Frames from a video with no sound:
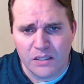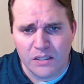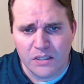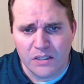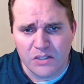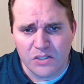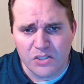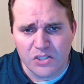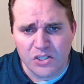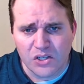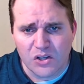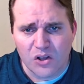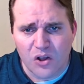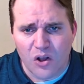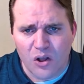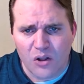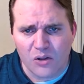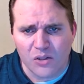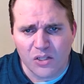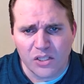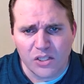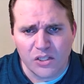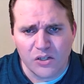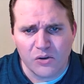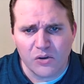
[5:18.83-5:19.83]
She called
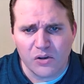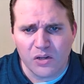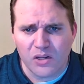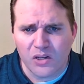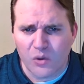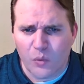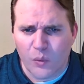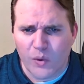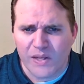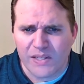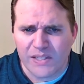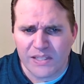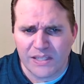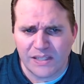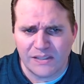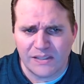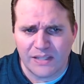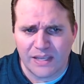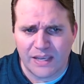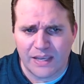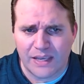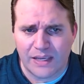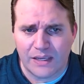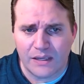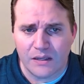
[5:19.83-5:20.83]
it your anointing
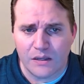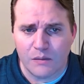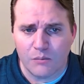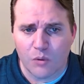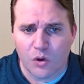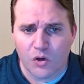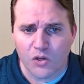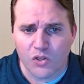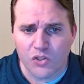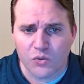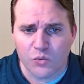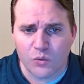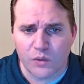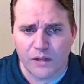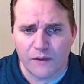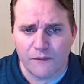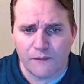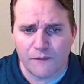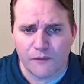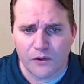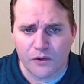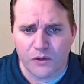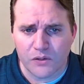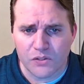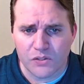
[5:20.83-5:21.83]
day, March
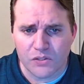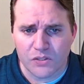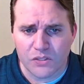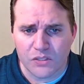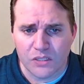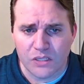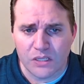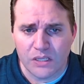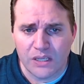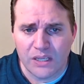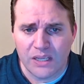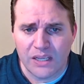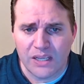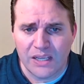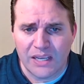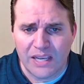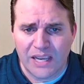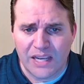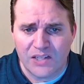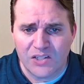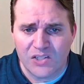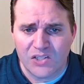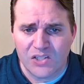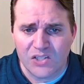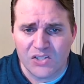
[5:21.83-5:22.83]
21st,
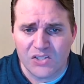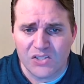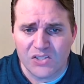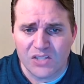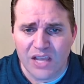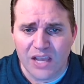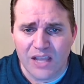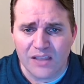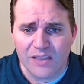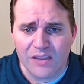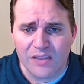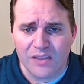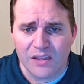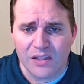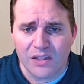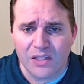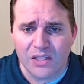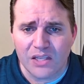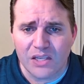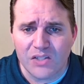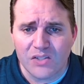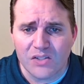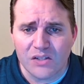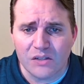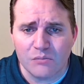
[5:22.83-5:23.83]
and she said that the
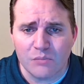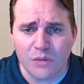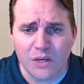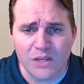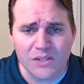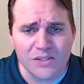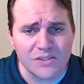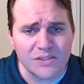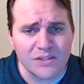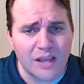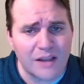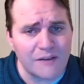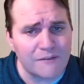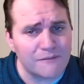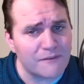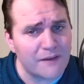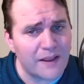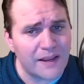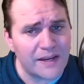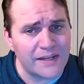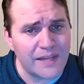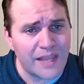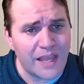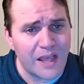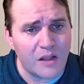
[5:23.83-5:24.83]
Legion must not
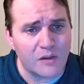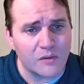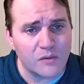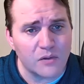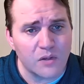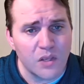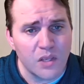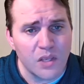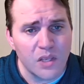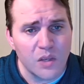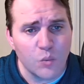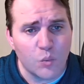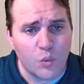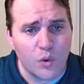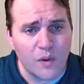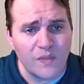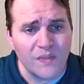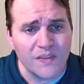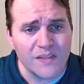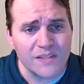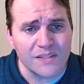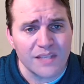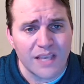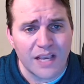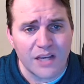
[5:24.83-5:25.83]
find out when
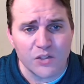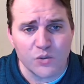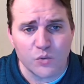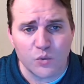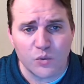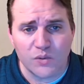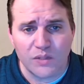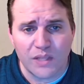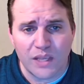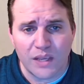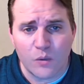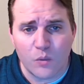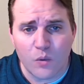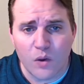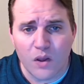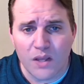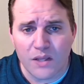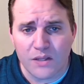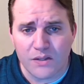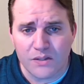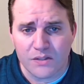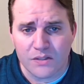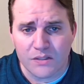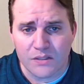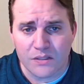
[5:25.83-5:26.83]
this actual day
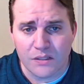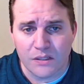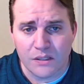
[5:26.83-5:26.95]
was.